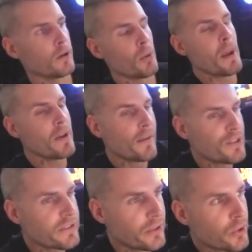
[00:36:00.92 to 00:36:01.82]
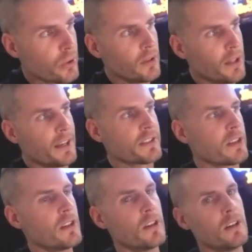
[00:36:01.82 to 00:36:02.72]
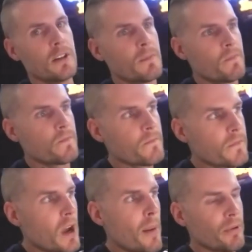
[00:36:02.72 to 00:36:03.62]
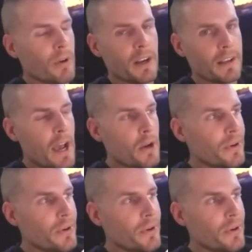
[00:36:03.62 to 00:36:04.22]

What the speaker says: Or maybe I've just internalized copywriting.